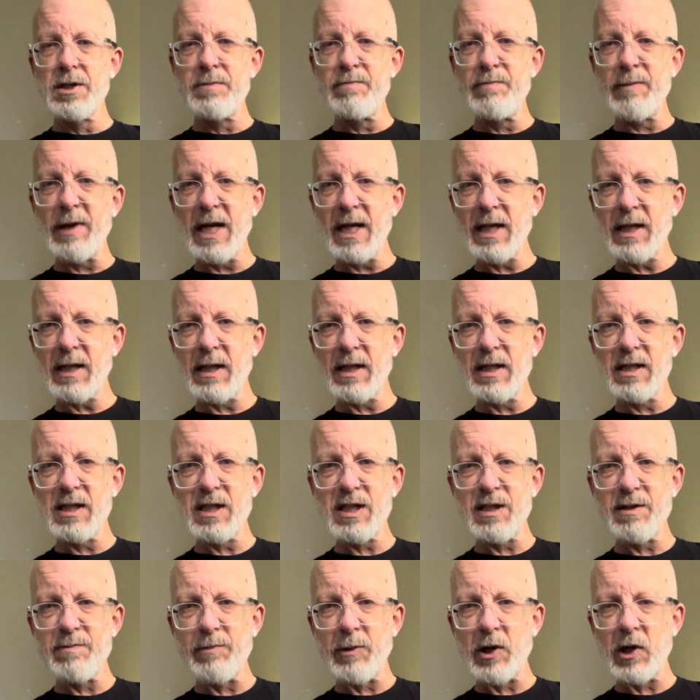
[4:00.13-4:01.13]
making
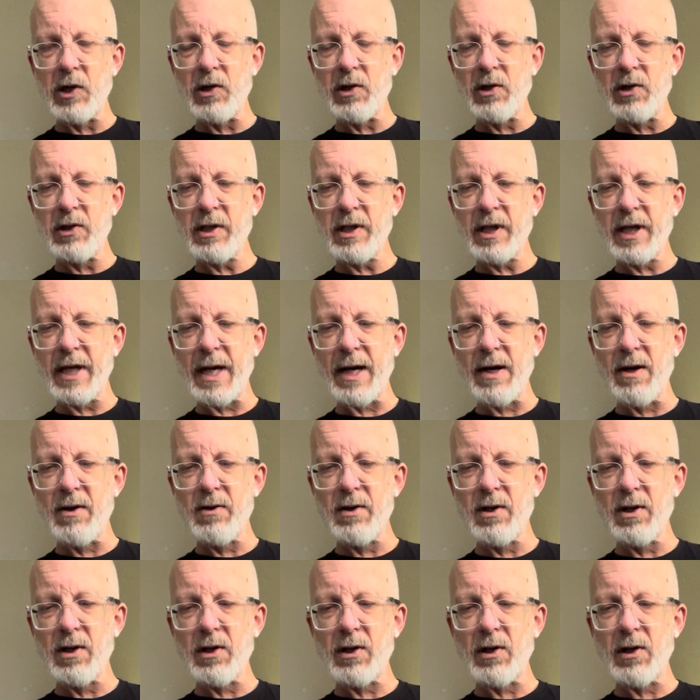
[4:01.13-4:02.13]
small
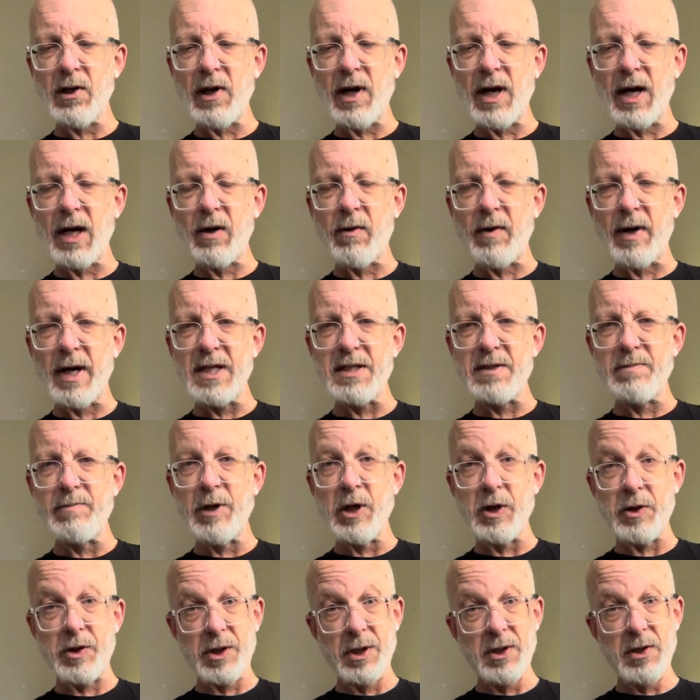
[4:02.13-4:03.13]
counterclockwise
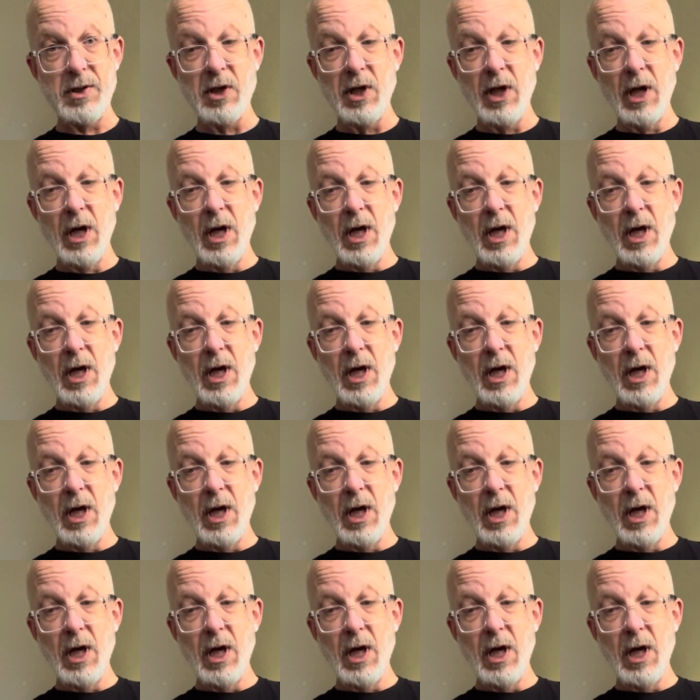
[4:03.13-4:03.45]
motions